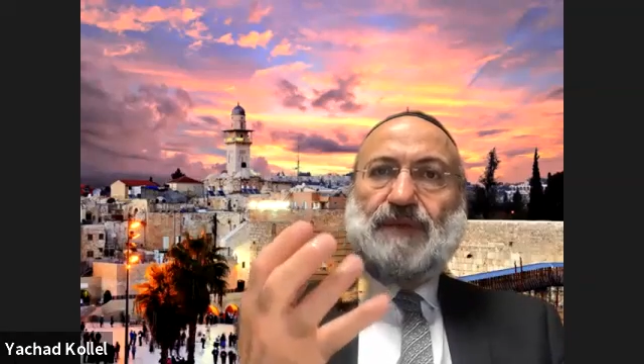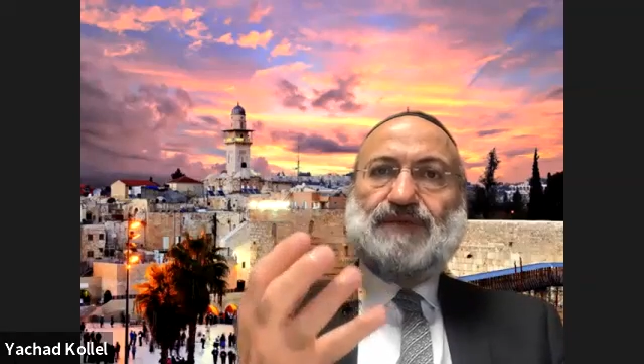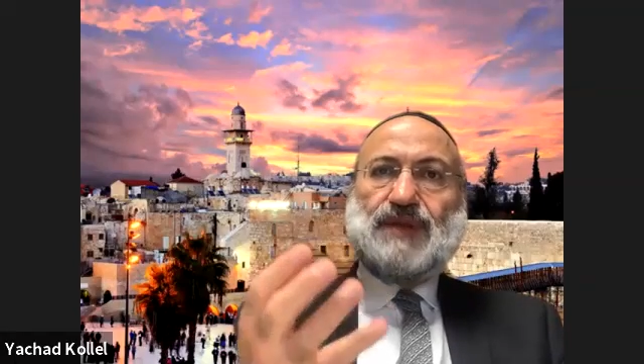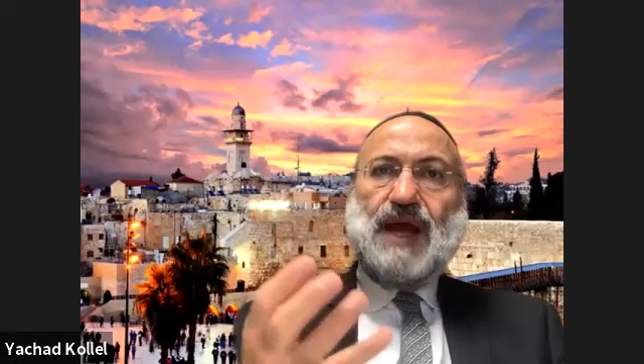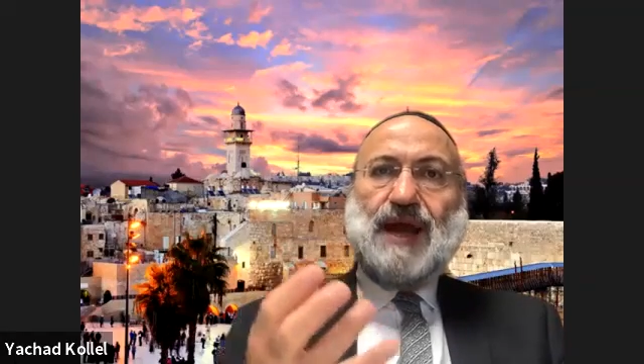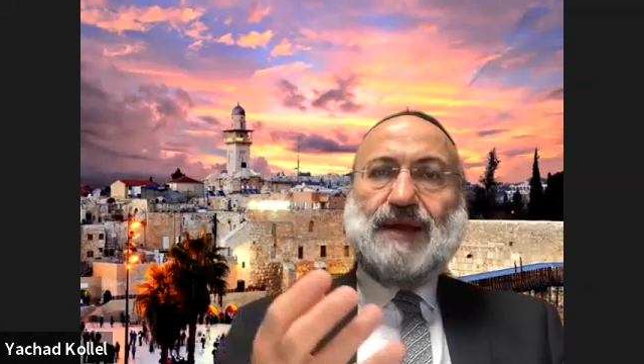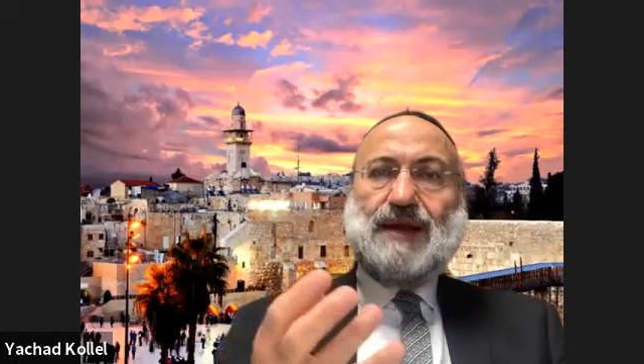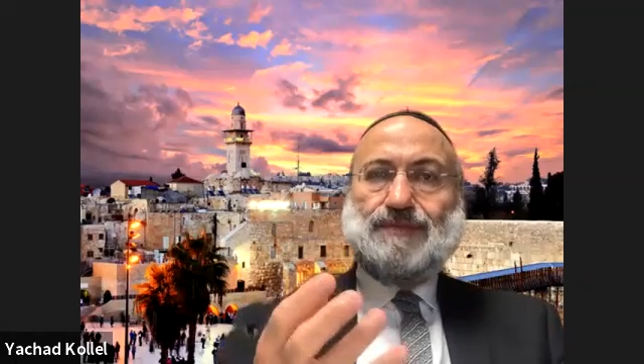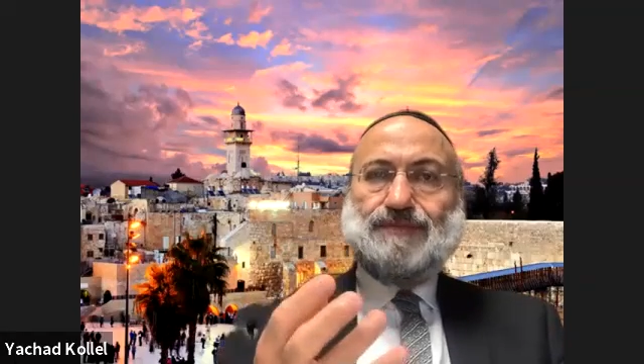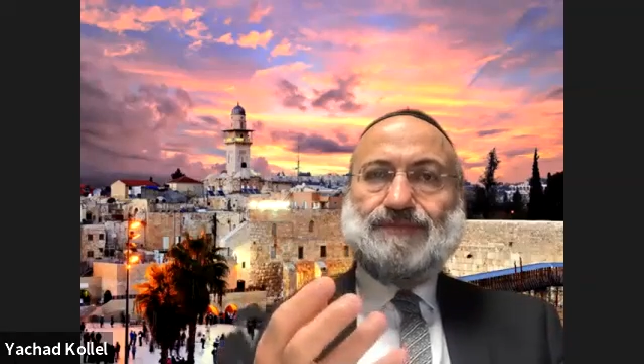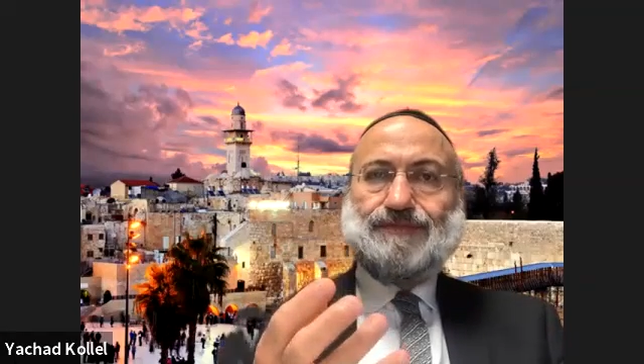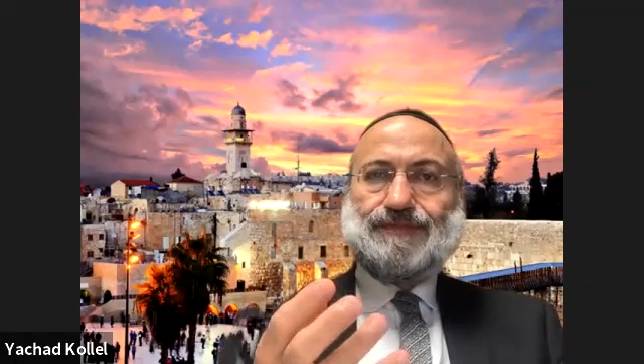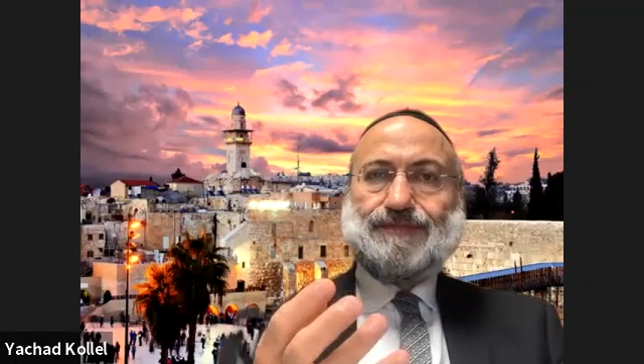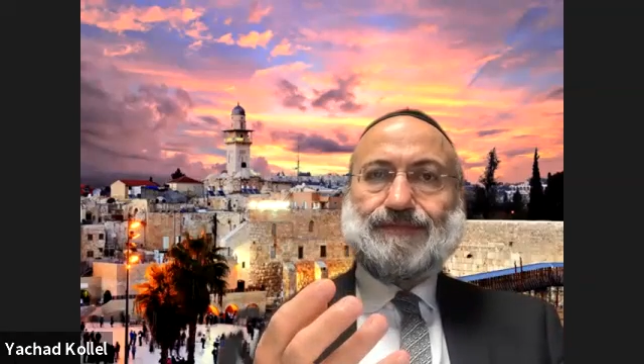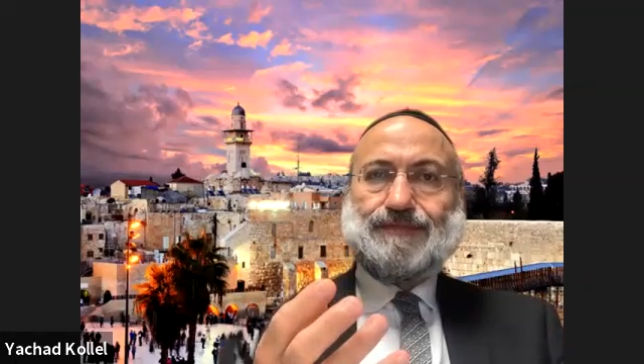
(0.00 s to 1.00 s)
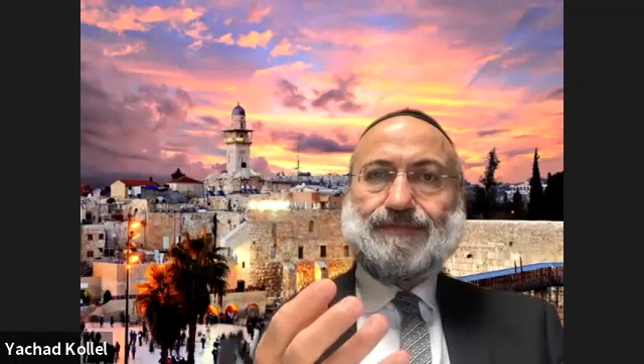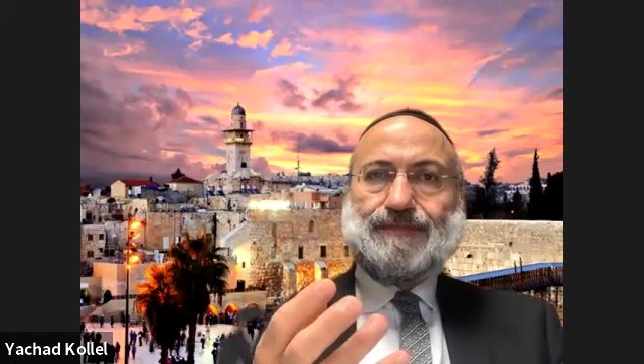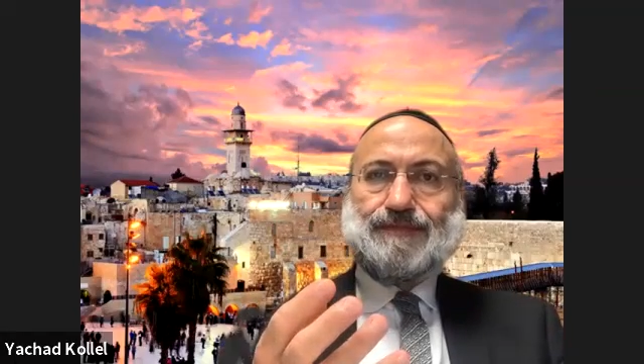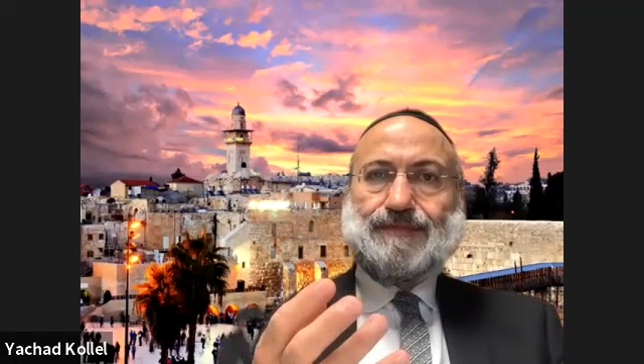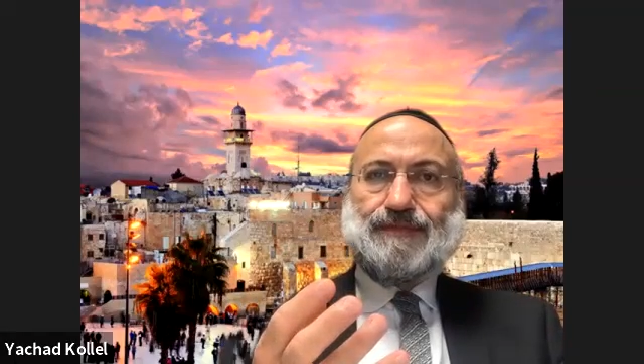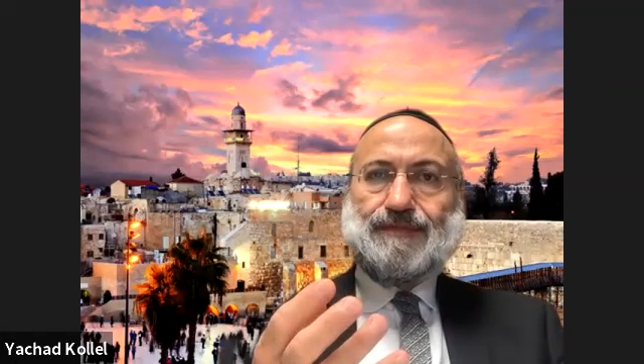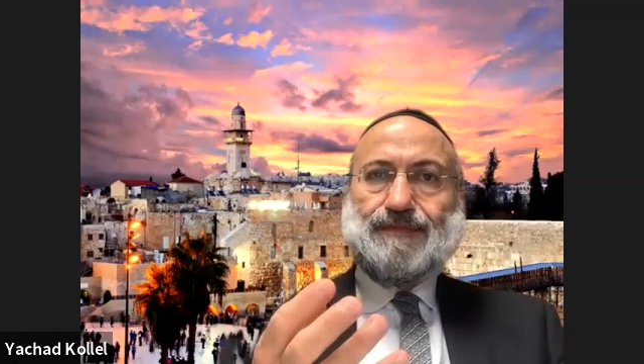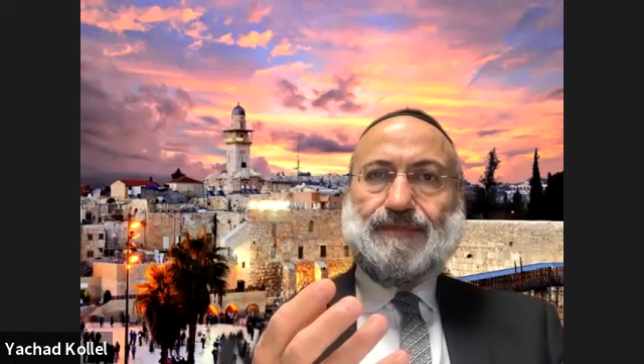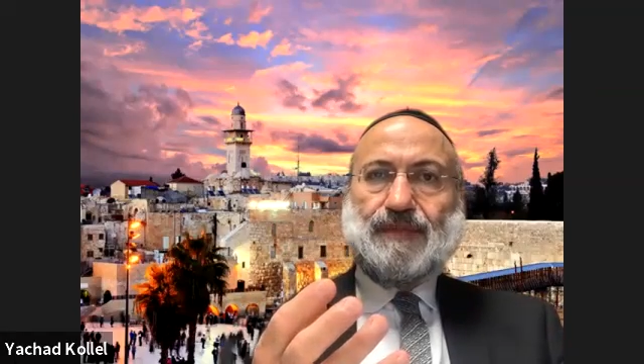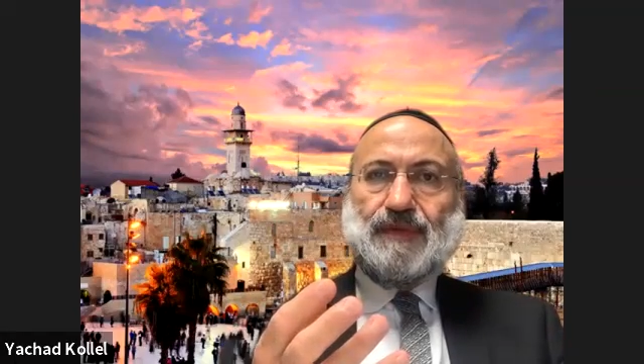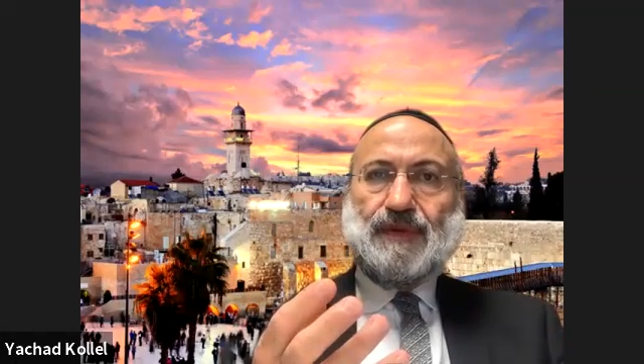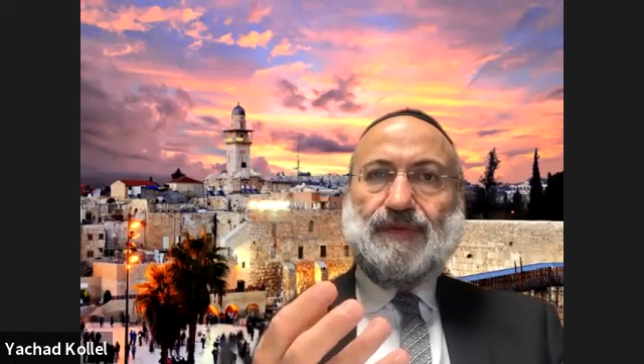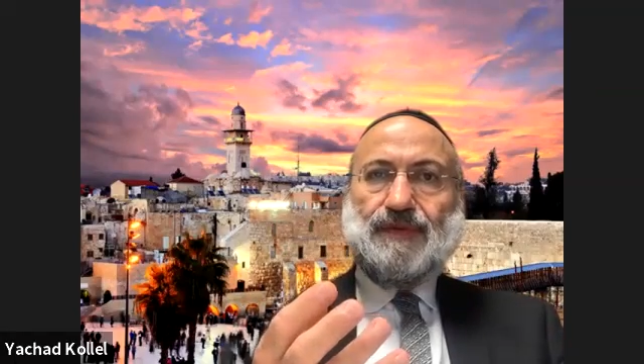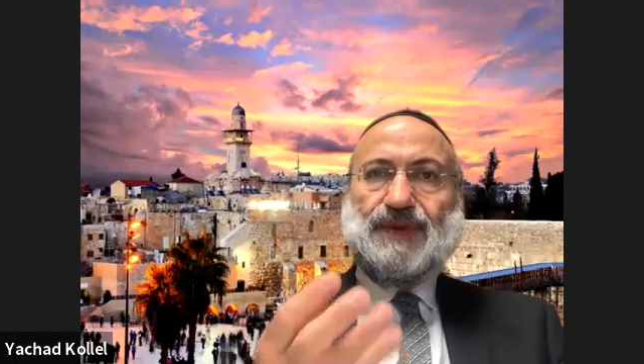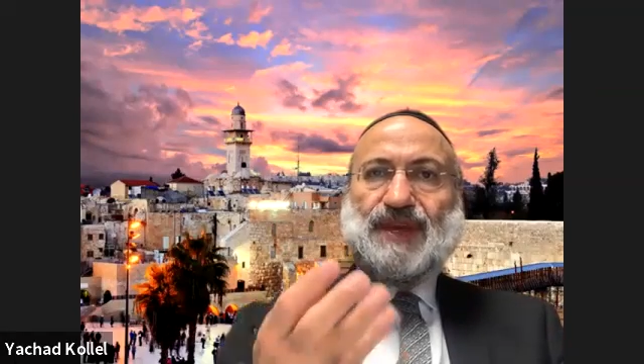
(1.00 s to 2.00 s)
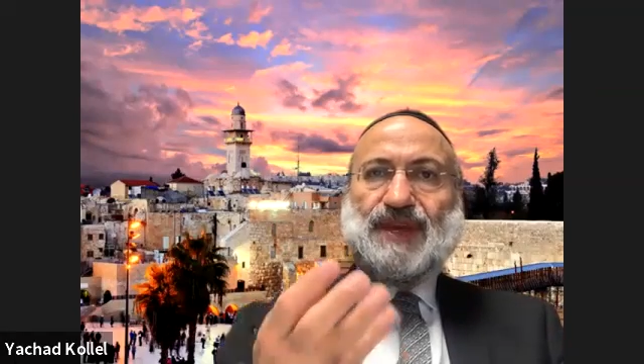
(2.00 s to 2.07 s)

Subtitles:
time, we